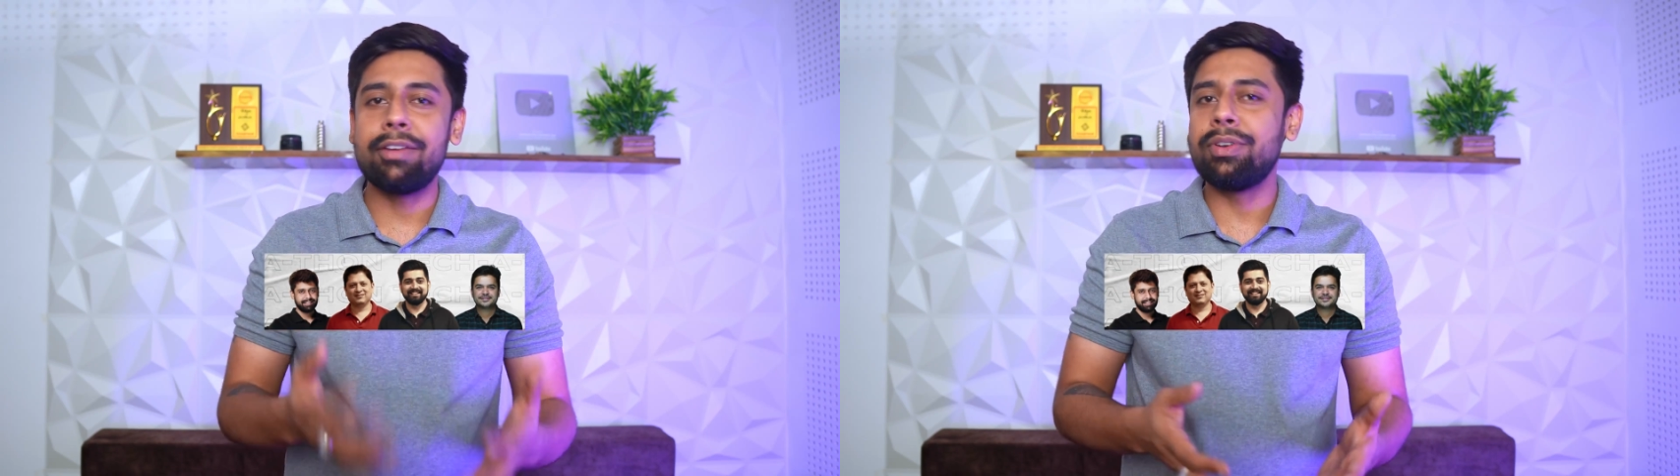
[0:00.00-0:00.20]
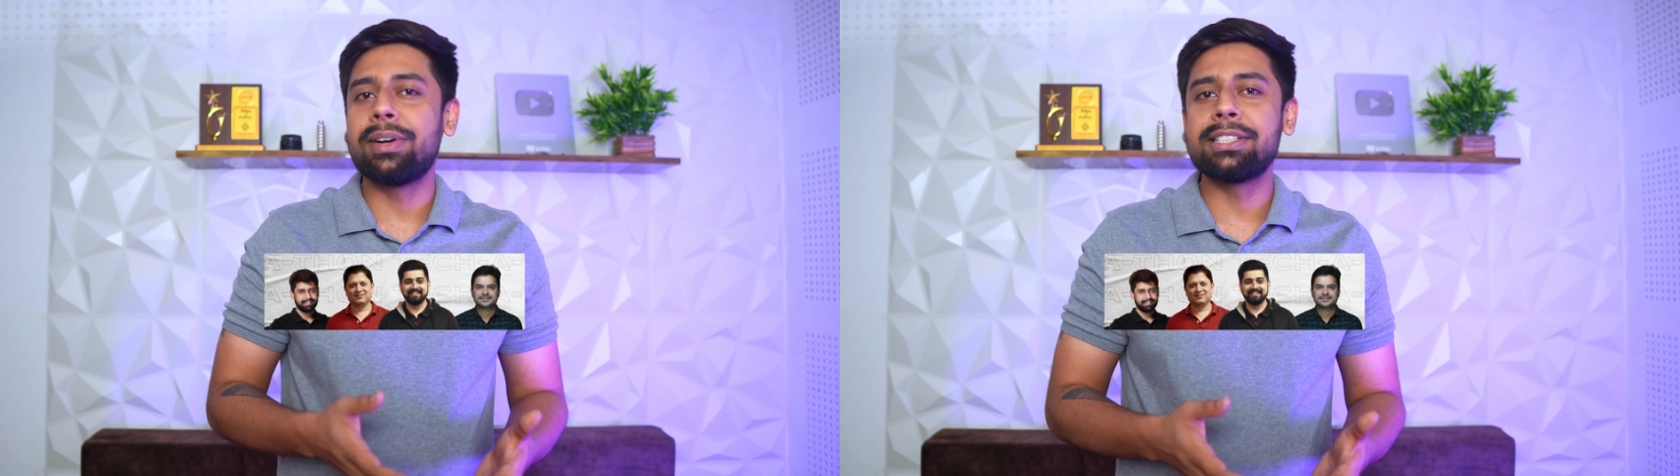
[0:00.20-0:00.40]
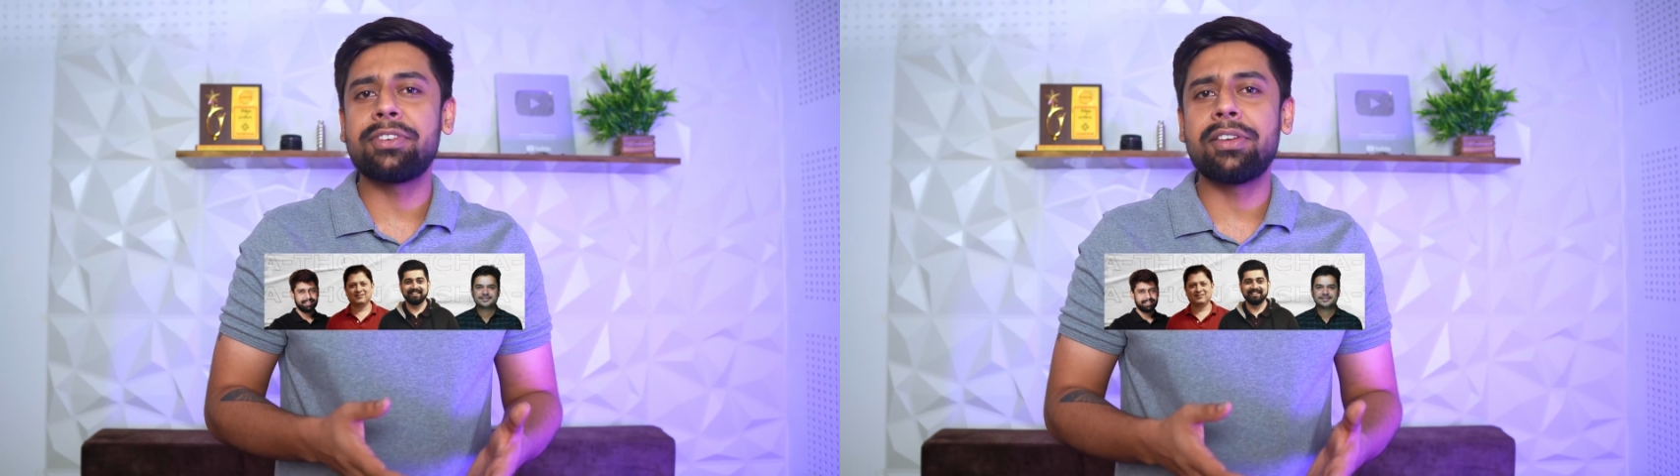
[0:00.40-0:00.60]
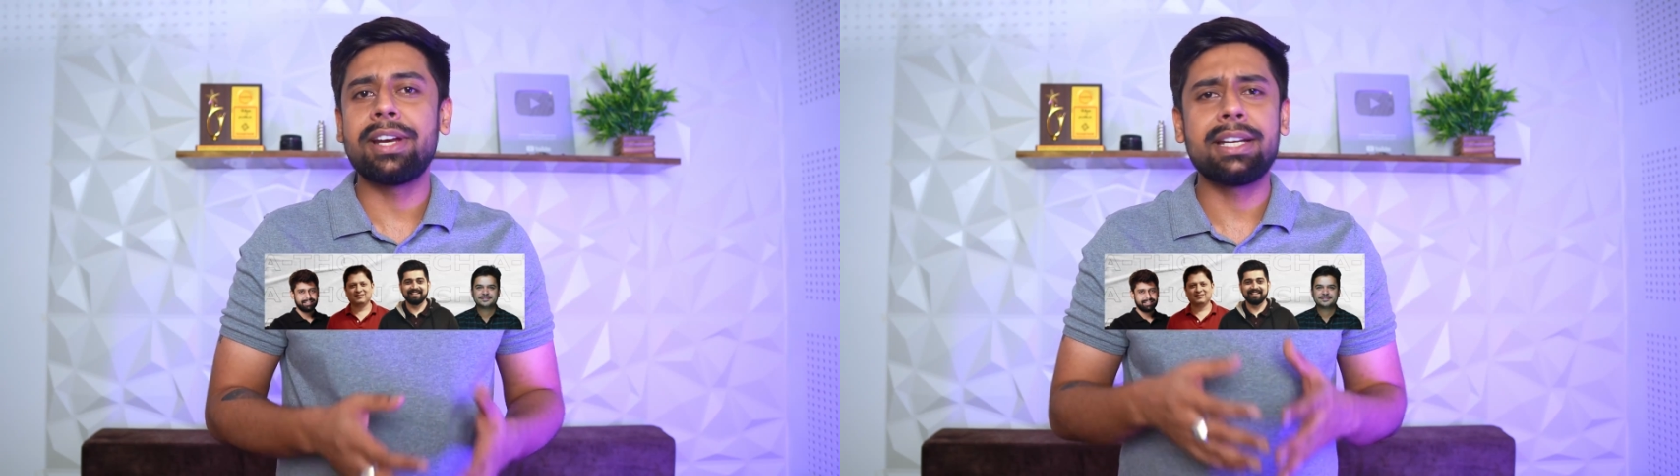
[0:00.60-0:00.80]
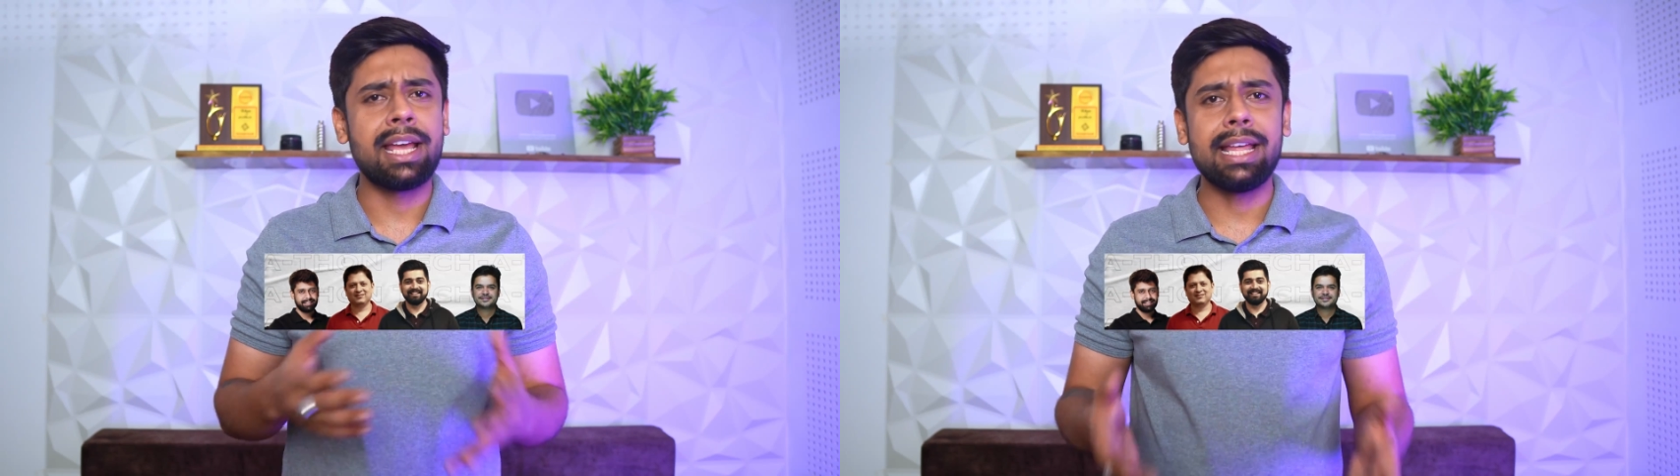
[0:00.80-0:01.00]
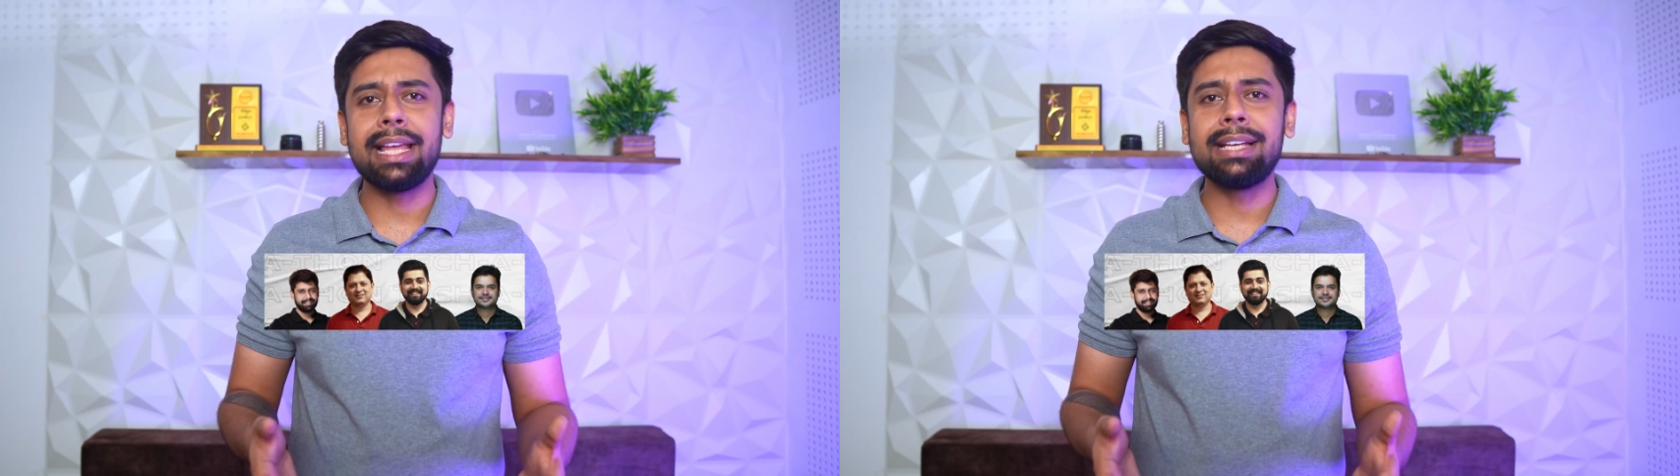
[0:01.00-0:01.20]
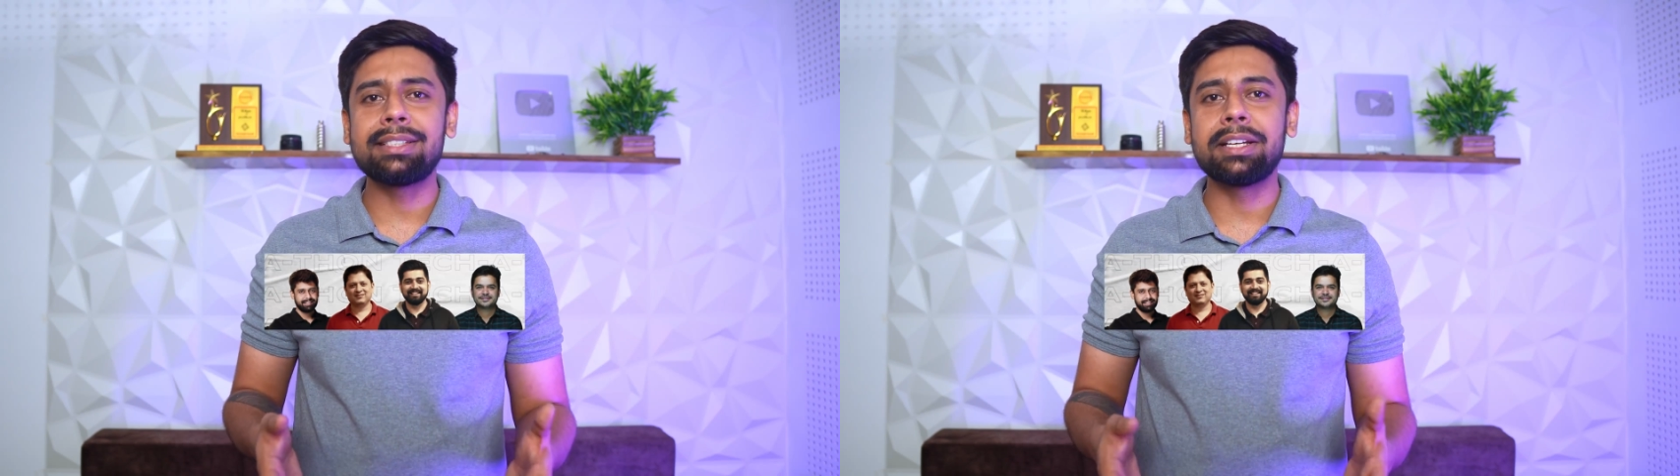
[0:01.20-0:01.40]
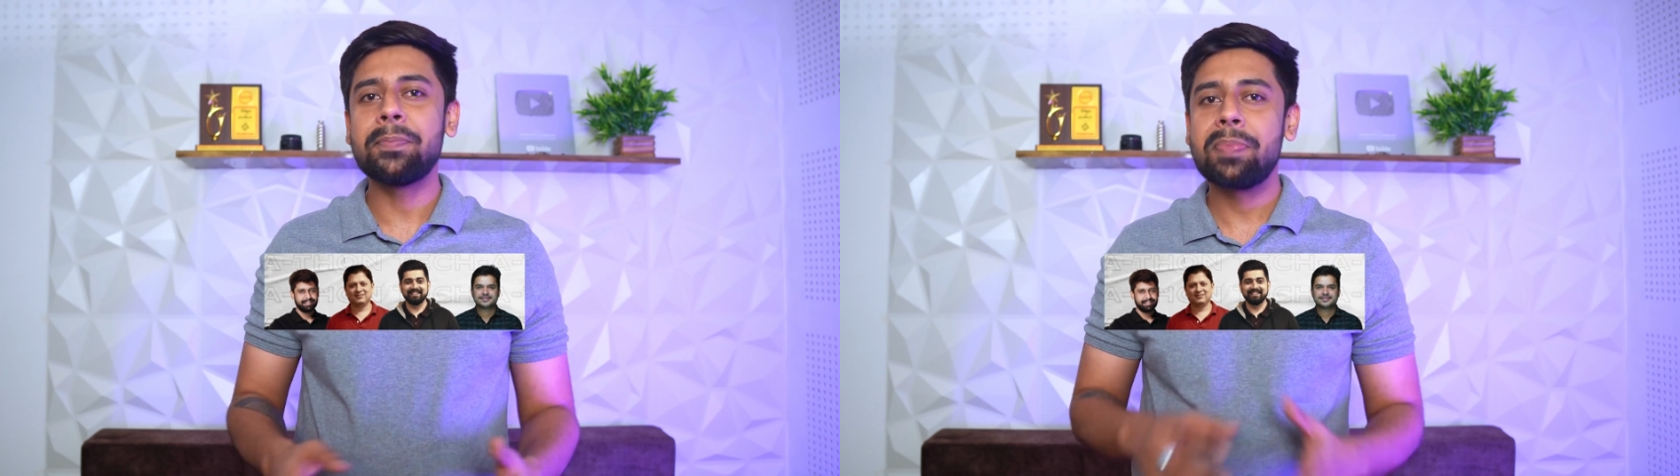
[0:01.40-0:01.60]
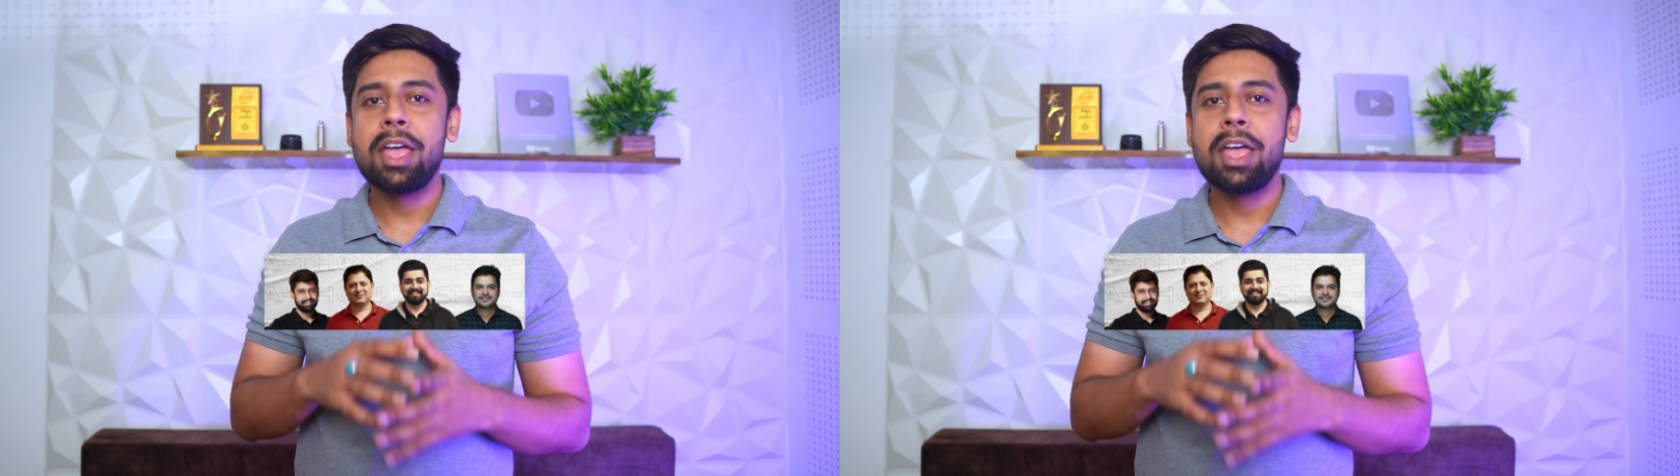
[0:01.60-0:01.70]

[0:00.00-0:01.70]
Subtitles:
everyone's favorite Hitesh sir,